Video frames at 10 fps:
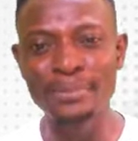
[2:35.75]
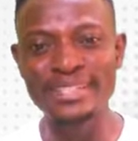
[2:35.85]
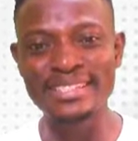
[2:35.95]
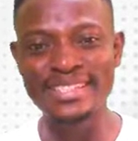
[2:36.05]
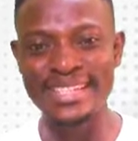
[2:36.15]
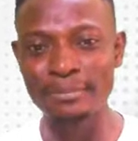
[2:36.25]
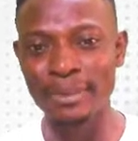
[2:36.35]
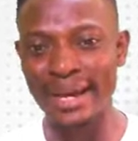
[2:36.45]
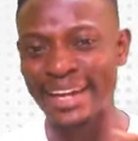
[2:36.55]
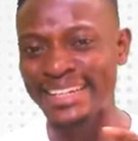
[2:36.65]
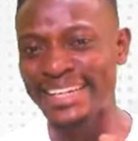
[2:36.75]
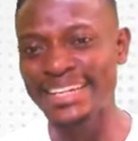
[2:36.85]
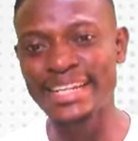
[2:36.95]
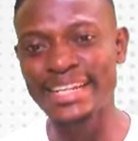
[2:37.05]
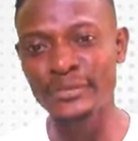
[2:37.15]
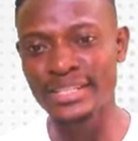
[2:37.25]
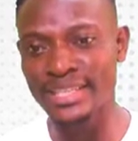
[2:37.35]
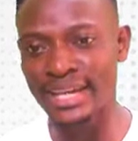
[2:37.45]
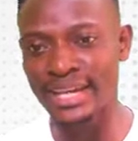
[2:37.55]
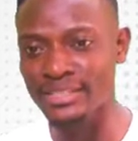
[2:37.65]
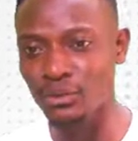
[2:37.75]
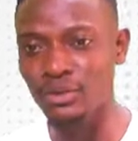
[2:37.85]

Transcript: preceded by an indefinite article.